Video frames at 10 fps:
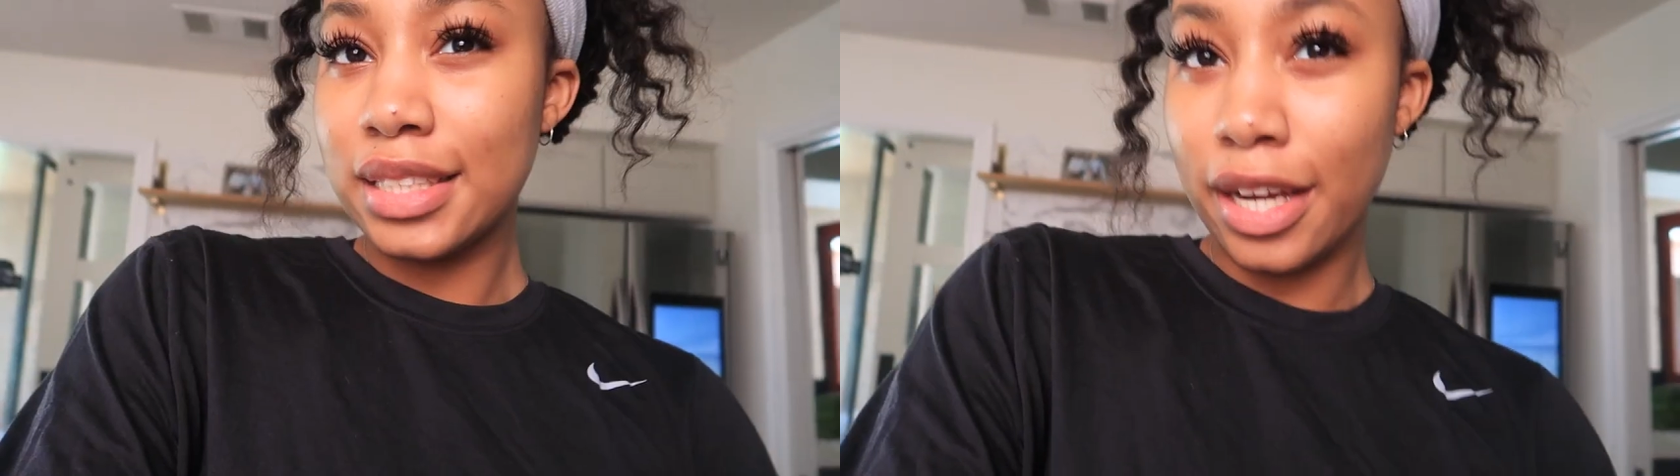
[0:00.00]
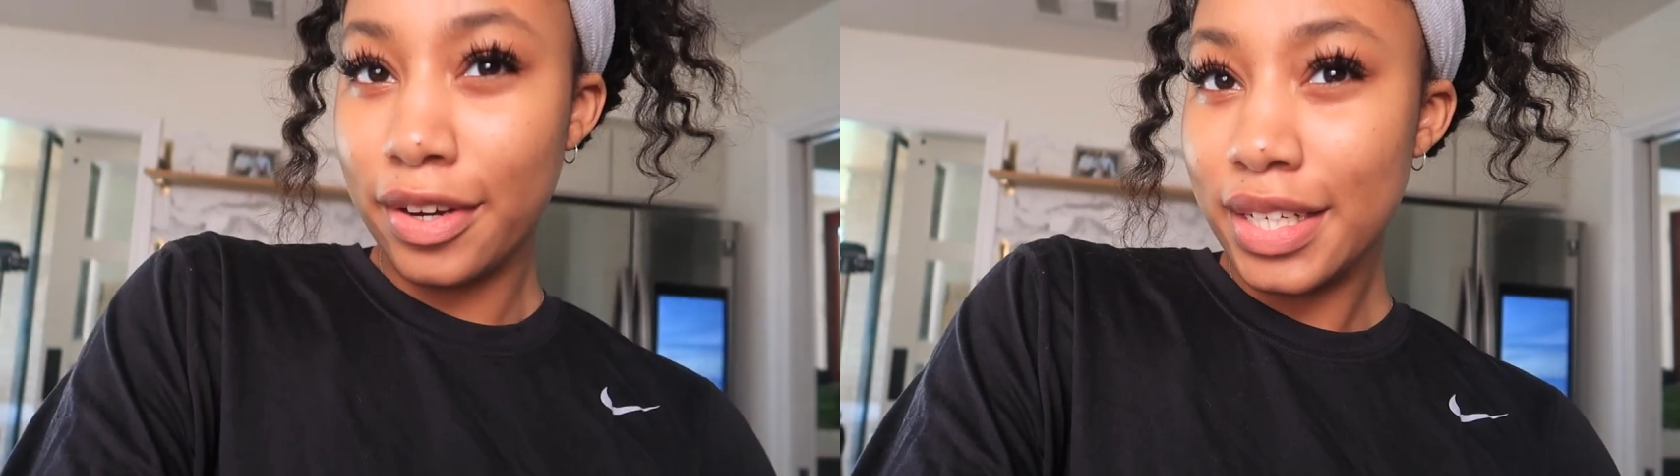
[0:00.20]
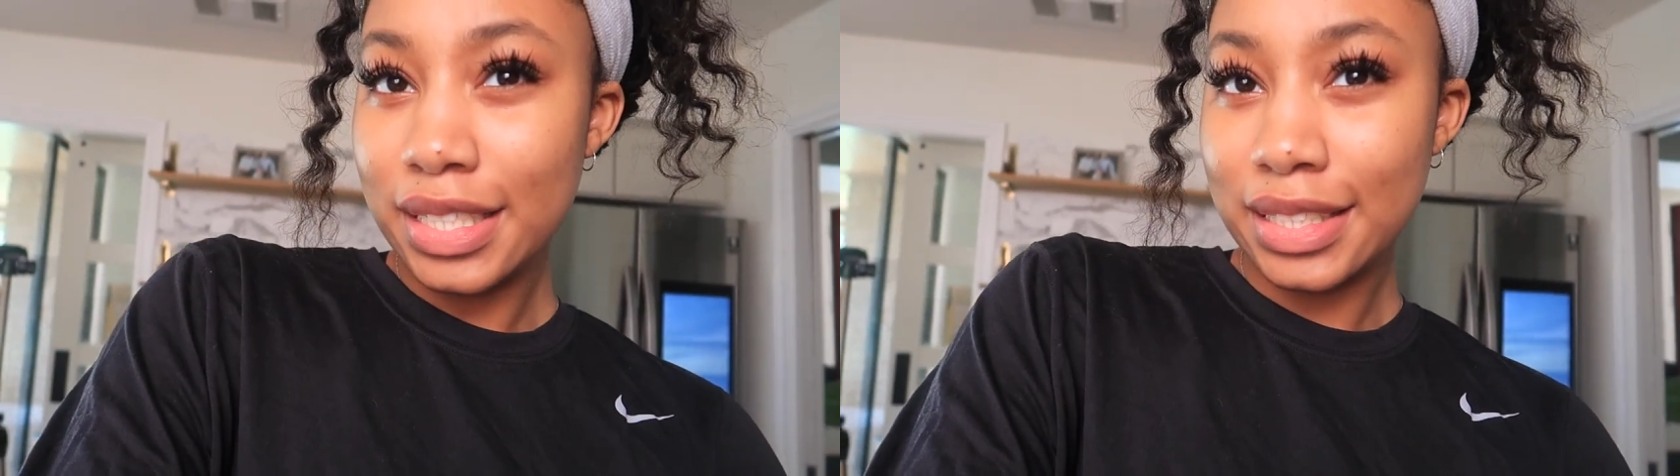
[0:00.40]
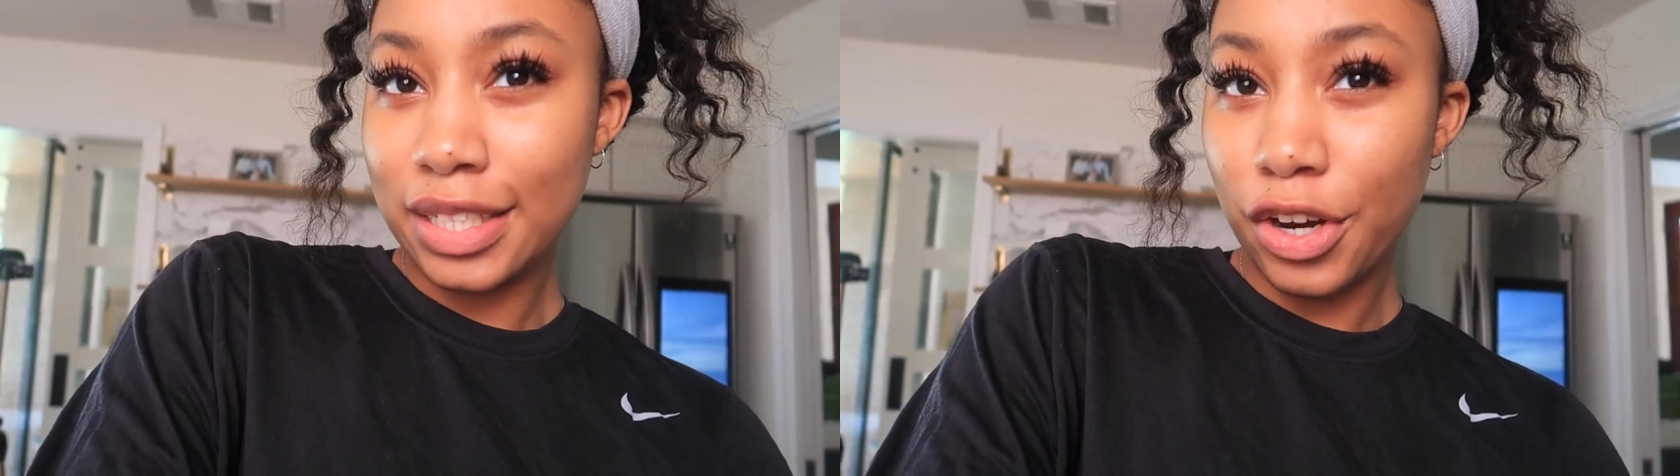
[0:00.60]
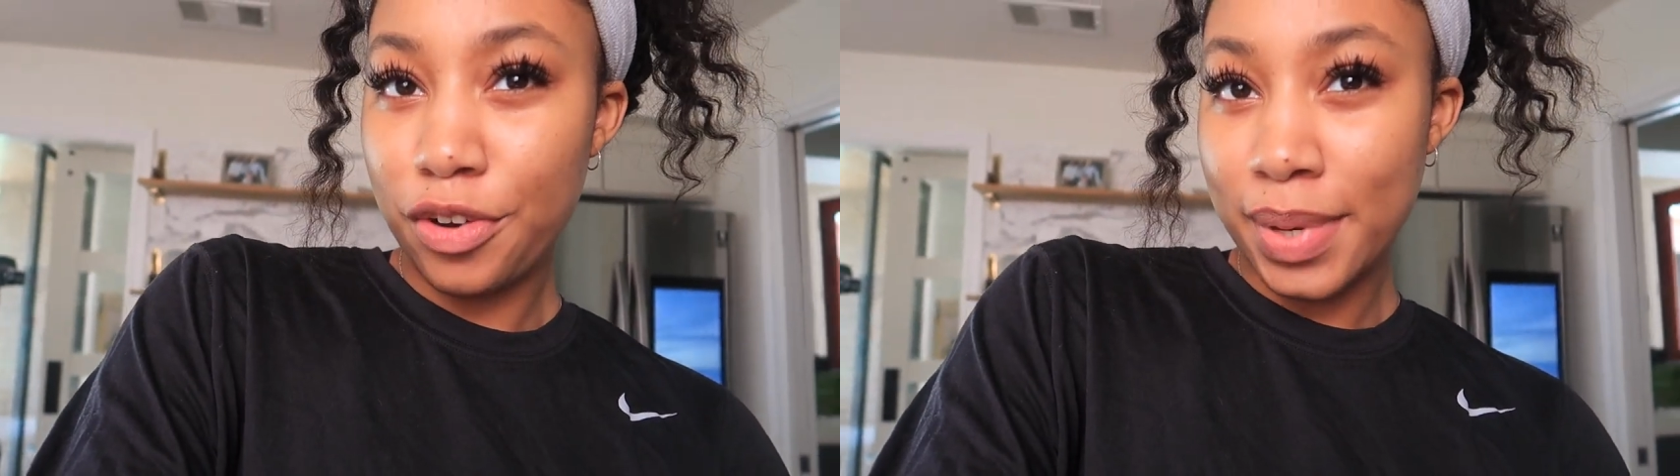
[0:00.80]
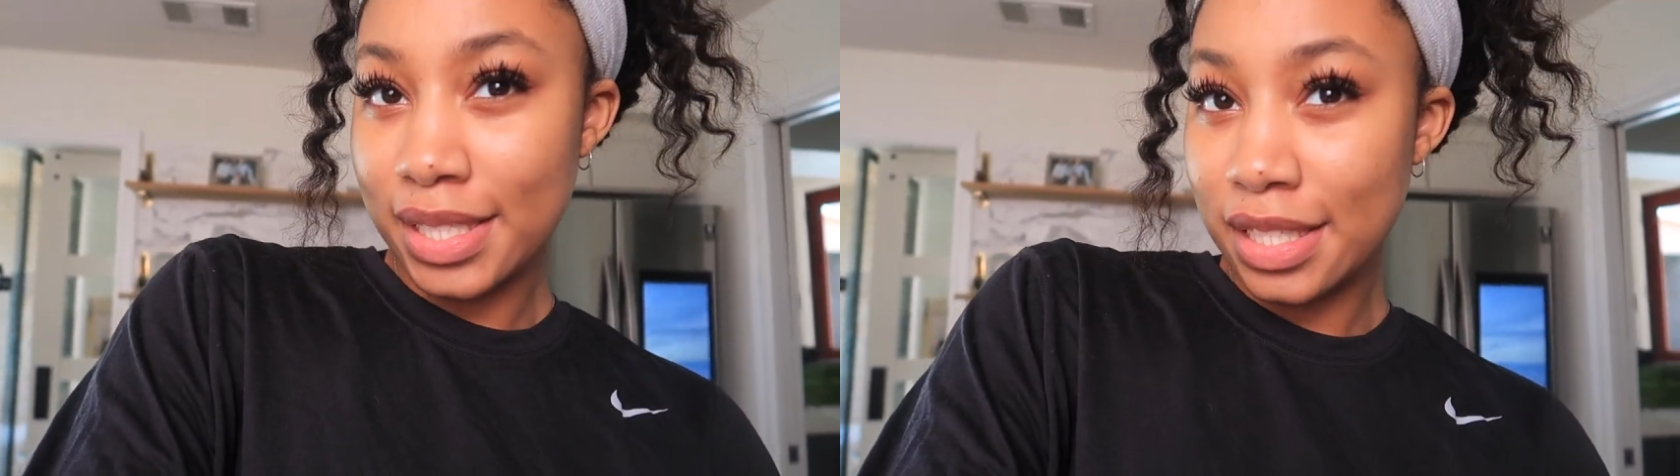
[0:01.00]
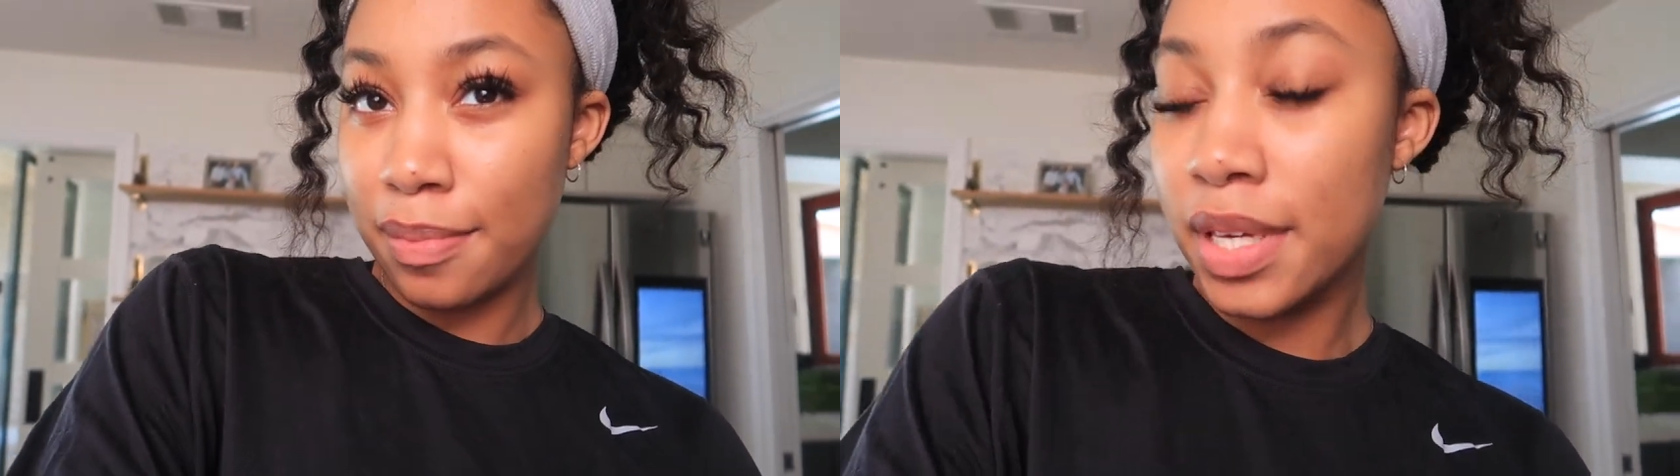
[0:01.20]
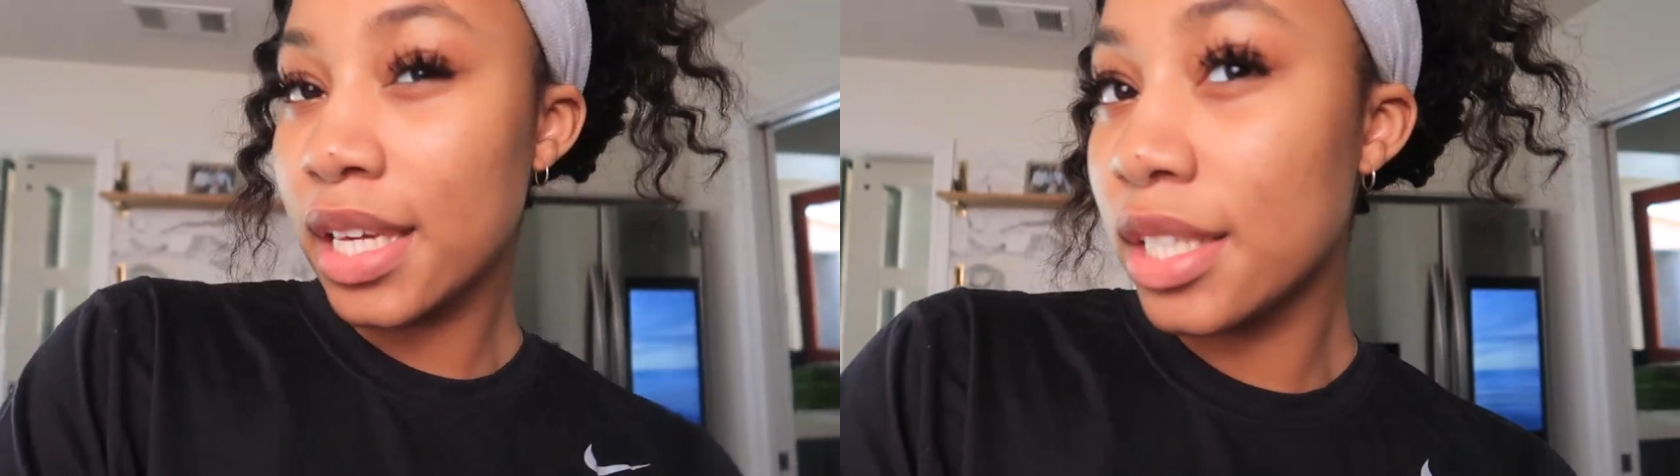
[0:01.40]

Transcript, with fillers: Dairy doesn't hurt my stomach,